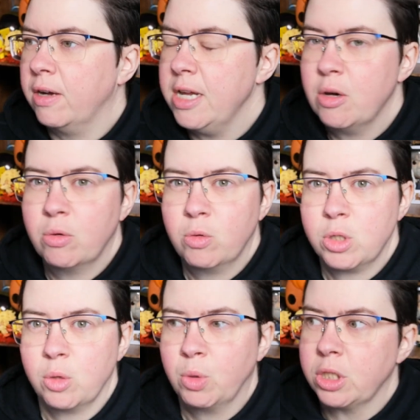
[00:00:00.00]
I
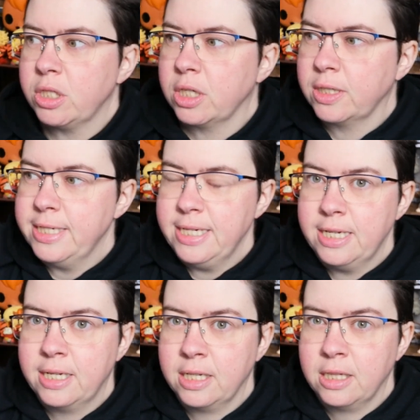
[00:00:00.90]
also want to
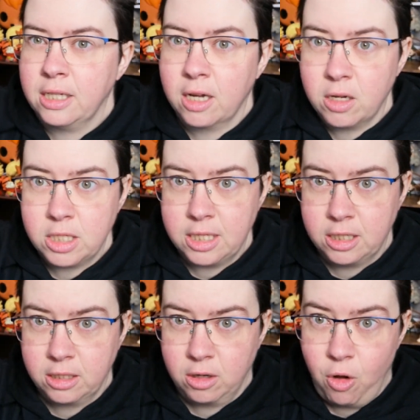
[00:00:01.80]
tidy the cards
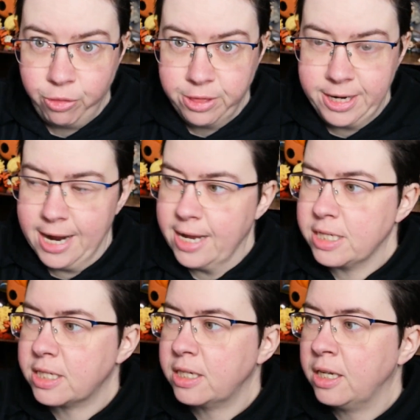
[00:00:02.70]
that are on the
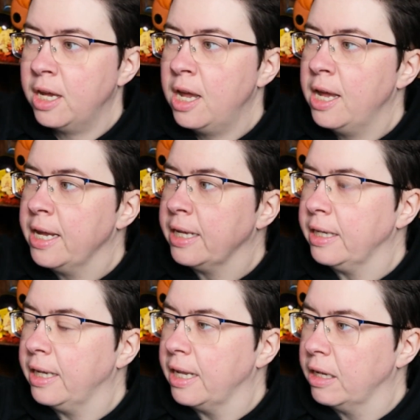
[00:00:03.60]
desk,
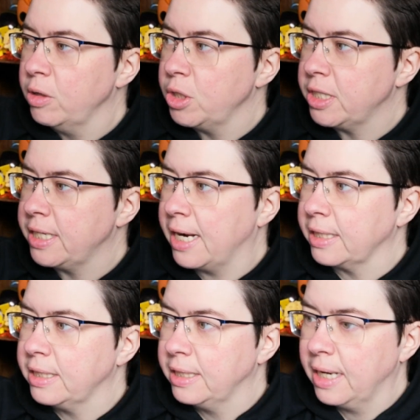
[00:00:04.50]
get those
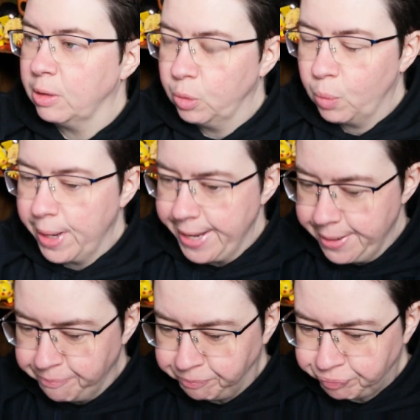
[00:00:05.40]
stacked and out the
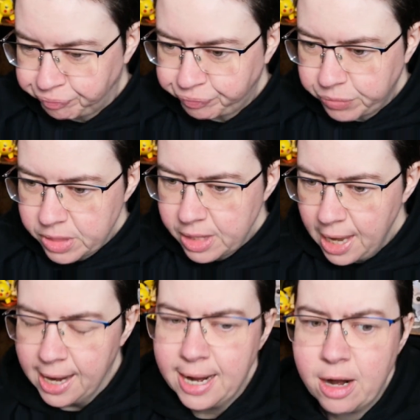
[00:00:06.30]
way,
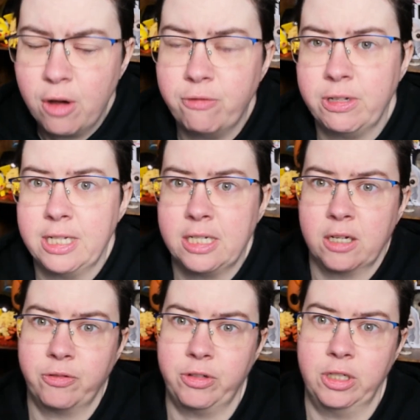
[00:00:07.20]
and then hopefully this
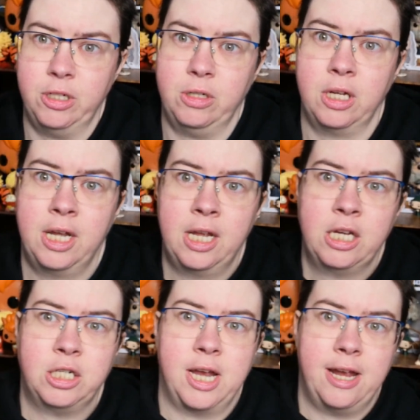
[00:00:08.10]
afternoon
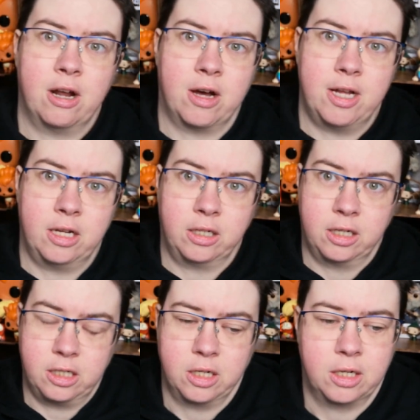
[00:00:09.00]
Jay and I are
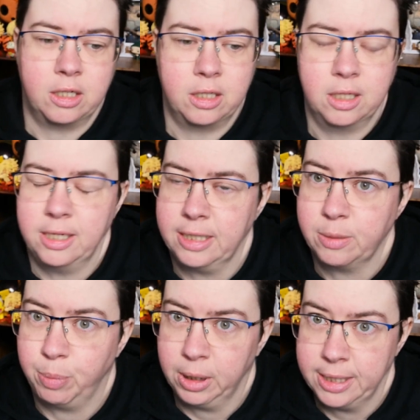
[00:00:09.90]
going to start learning
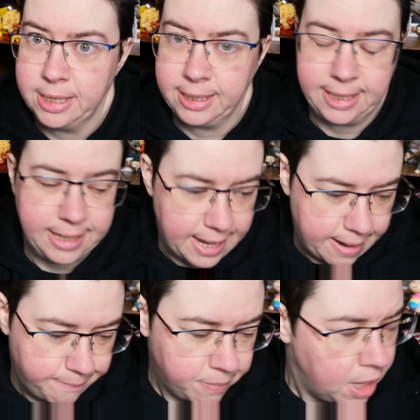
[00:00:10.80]
to play the
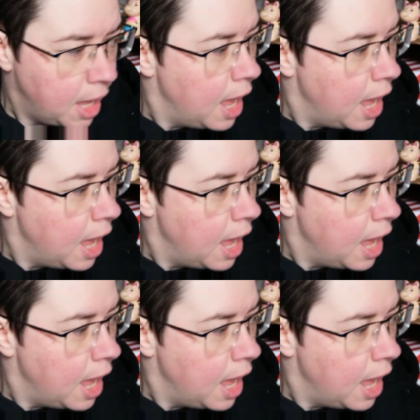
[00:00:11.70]
game.